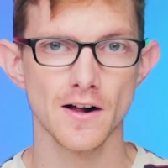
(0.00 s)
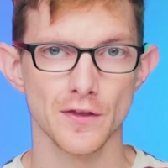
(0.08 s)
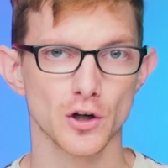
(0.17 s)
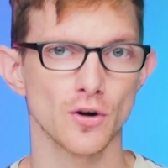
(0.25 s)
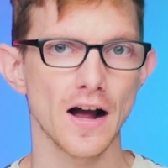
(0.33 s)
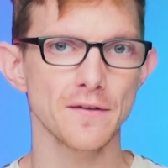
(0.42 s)

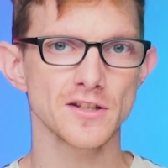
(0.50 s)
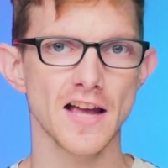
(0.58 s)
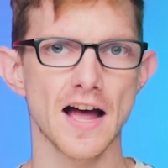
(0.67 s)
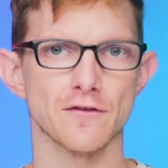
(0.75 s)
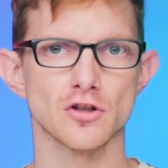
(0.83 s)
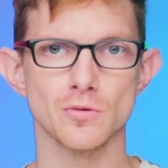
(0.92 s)
The crafts
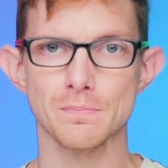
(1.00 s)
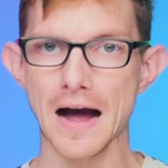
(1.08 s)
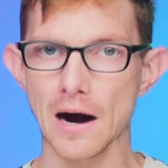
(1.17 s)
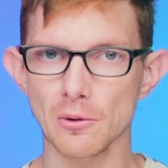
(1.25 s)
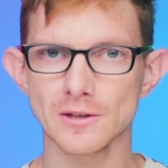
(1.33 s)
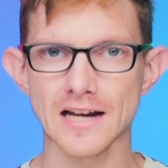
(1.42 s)
have to
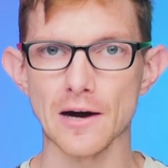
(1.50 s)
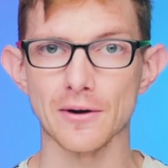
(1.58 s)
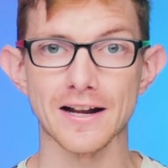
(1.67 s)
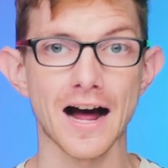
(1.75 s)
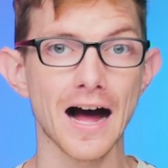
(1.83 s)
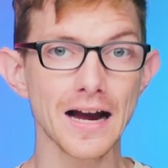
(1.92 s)
power down
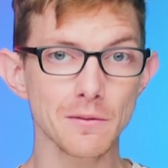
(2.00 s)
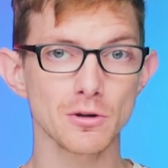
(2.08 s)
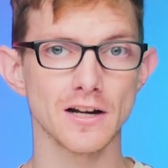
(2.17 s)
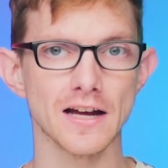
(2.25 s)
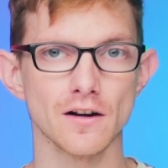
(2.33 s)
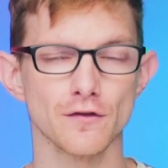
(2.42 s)
and
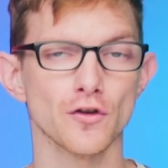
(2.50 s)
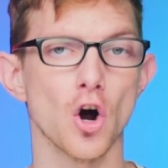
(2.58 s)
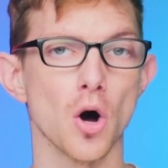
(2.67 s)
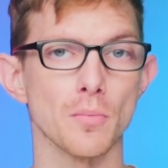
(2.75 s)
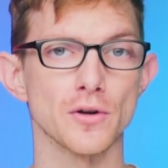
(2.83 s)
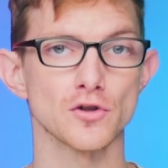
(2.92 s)
hibernate for
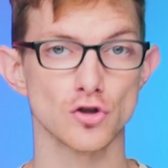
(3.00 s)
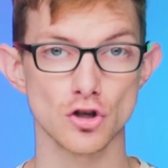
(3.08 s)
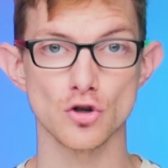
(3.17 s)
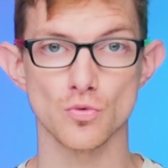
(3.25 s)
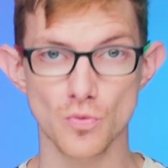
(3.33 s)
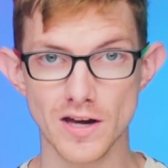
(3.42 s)
almost
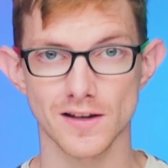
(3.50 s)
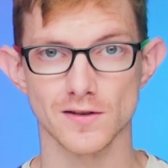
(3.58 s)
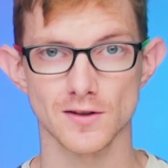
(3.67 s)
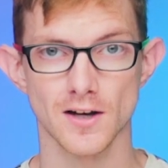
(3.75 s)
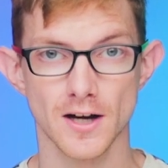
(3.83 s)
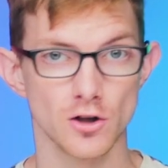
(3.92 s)
two
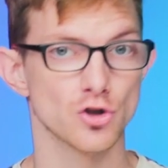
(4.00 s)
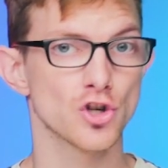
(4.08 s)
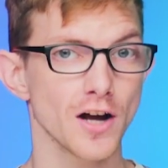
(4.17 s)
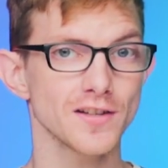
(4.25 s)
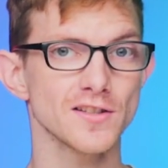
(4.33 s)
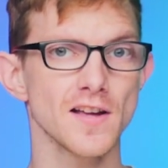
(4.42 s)
weeks,
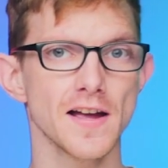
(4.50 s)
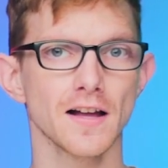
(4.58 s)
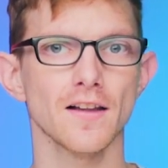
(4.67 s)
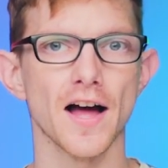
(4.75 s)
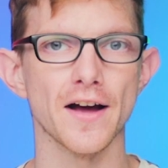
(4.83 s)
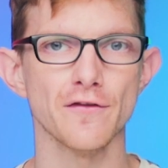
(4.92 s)
just staying
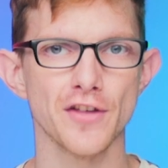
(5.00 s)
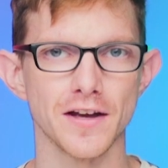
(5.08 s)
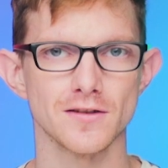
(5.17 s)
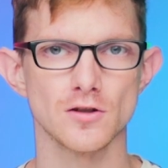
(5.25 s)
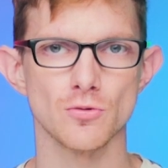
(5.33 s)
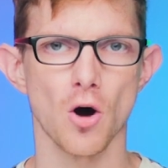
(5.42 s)
alive
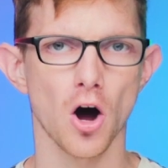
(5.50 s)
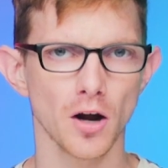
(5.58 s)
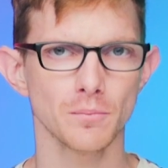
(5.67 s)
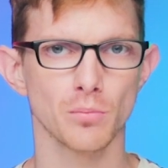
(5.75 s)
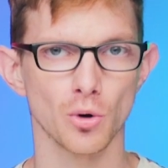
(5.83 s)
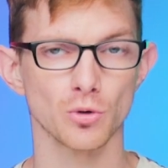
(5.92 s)
thanks to
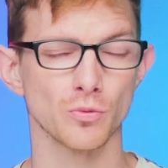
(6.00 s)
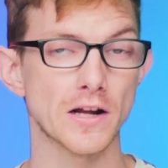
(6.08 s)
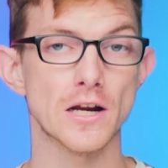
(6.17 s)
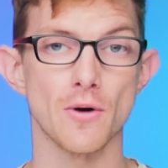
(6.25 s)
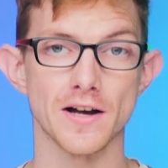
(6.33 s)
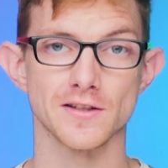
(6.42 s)
onboard
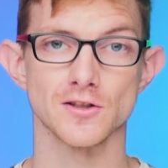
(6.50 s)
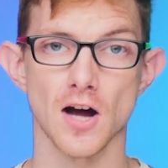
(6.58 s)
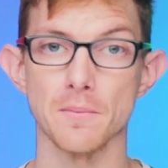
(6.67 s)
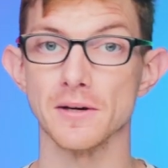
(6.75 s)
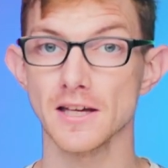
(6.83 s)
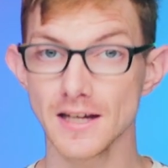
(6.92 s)

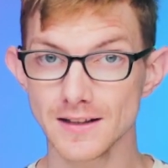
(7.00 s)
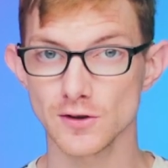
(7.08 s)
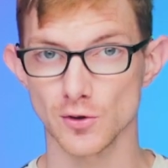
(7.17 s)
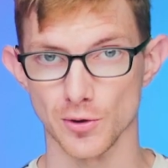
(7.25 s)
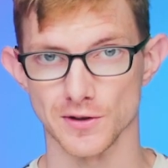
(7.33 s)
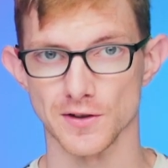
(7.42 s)
radioisotopic heat
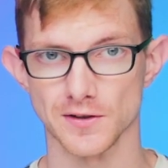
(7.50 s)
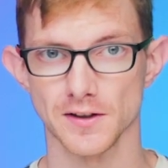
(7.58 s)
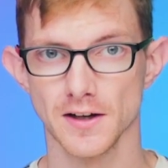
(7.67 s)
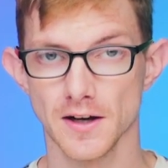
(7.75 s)
sources,